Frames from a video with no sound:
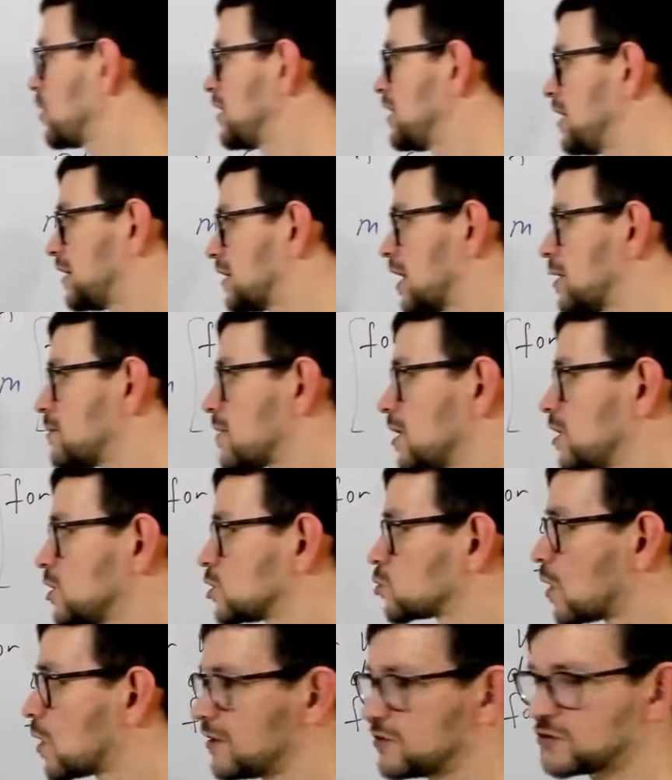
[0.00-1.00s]
we need
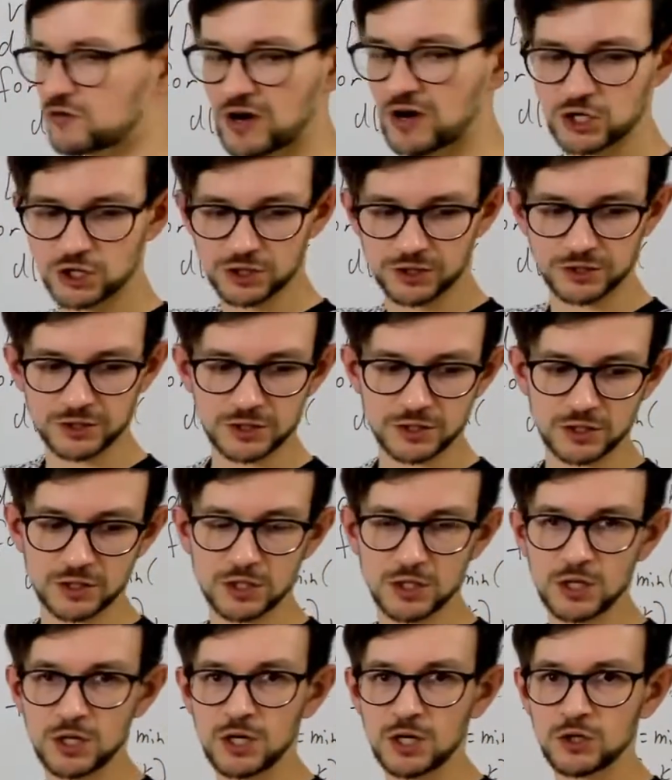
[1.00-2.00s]
n-1 iterations
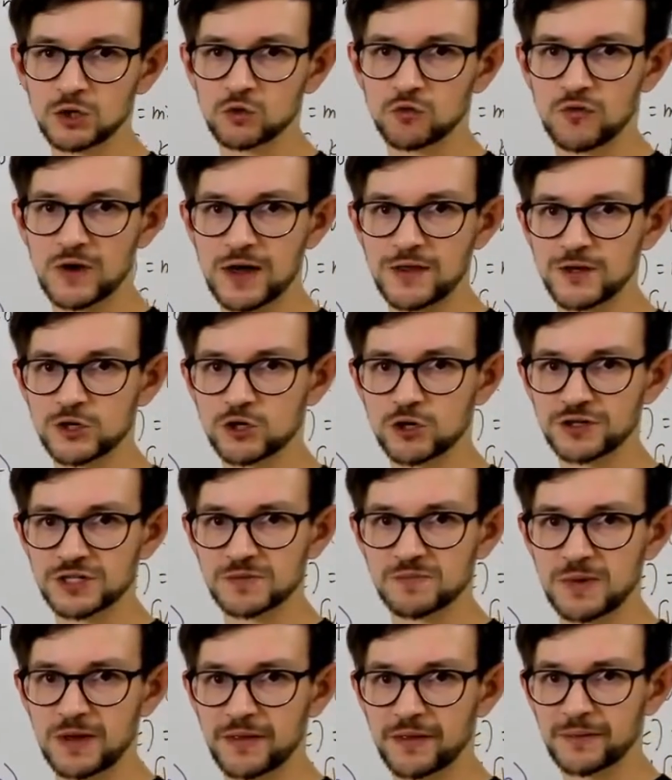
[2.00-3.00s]
to find the
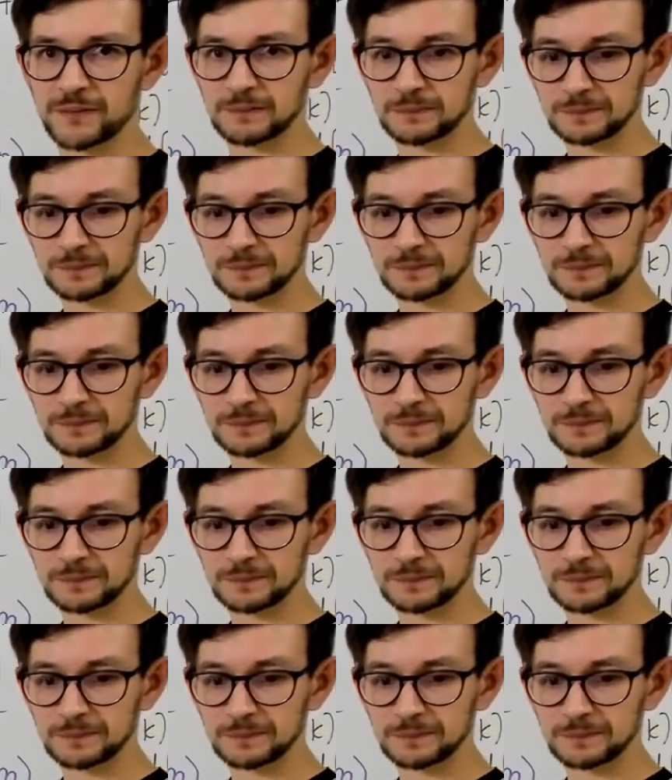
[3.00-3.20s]
shortest path?